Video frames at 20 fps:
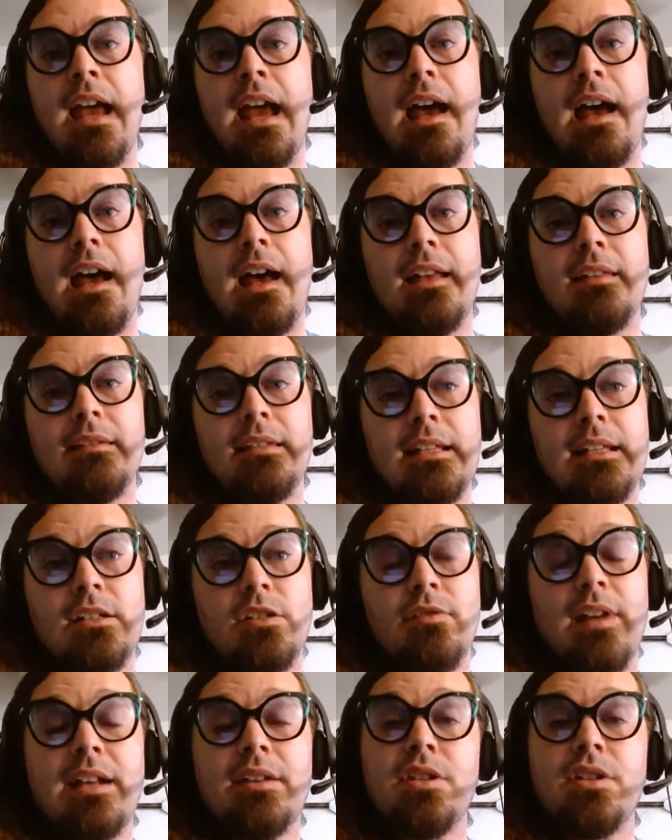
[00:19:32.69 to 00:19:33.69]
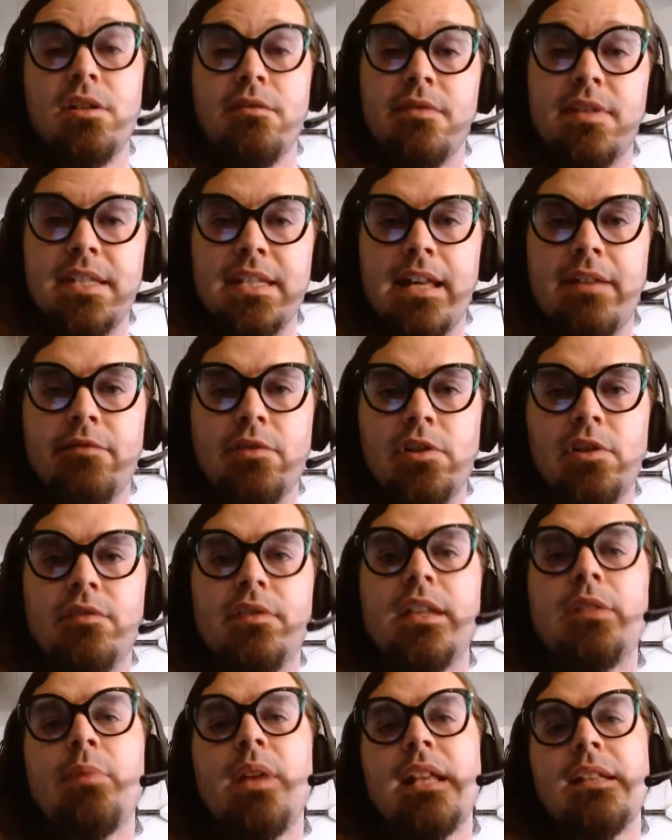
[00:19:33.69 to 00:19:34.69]
at the direct service
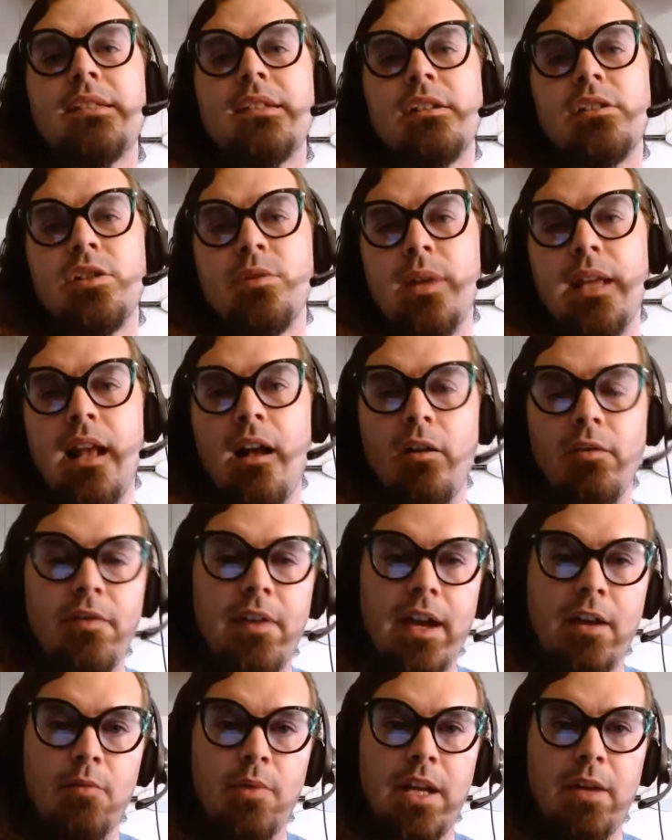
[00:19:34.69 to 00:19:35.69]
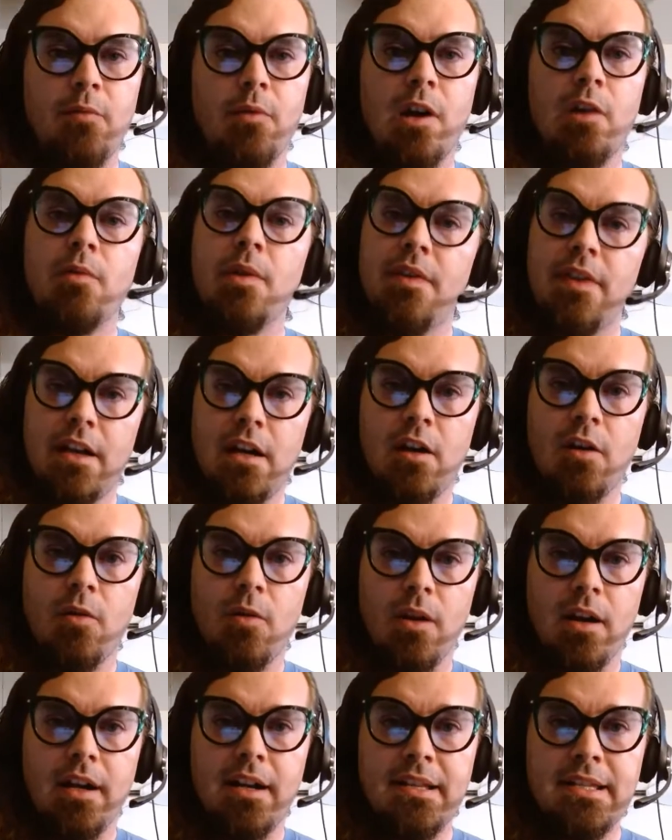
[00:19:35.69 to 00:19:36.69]
level, then we can start doing health equity work within our
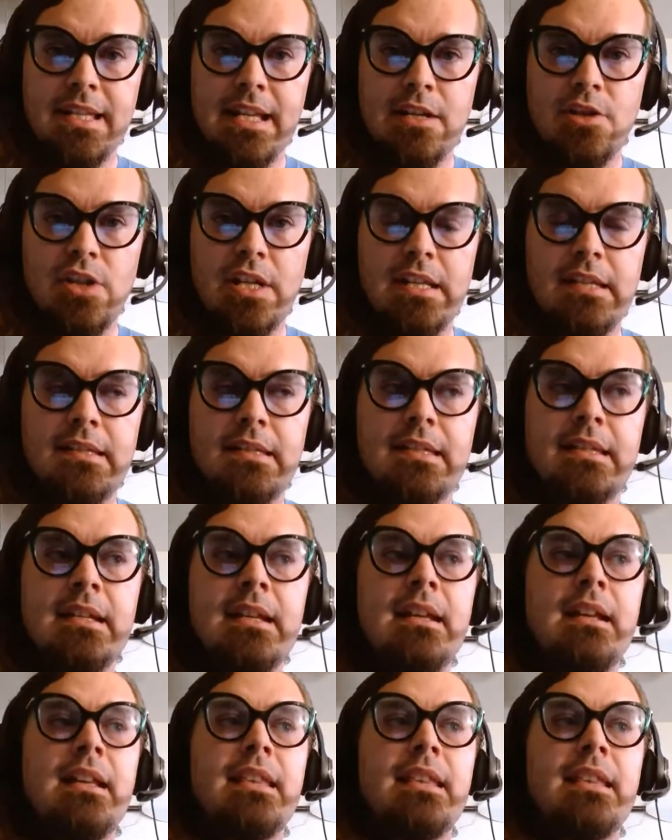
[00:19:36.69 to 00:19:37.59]
organizations